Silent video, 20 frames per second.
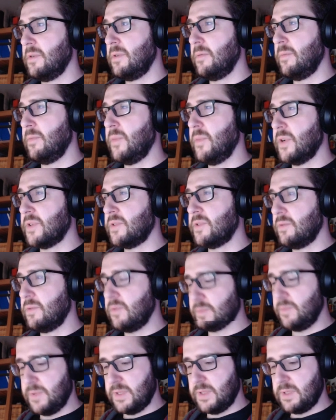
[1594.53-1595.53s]
box 2.
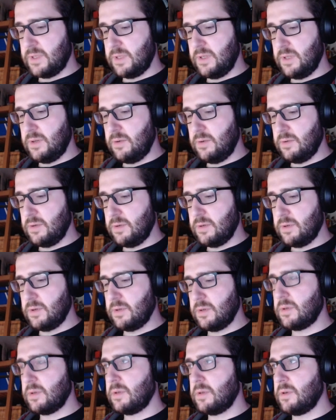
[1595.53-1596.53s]
Oops,
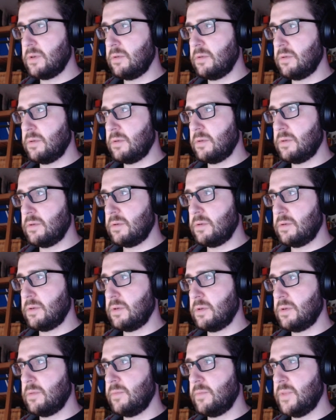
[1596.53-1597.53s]
no.
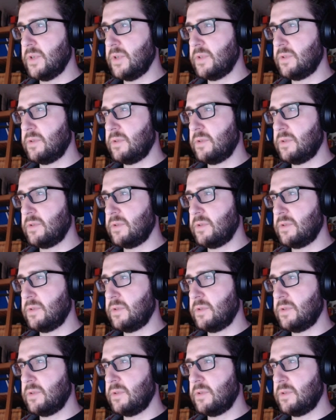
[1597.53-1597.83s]
Box.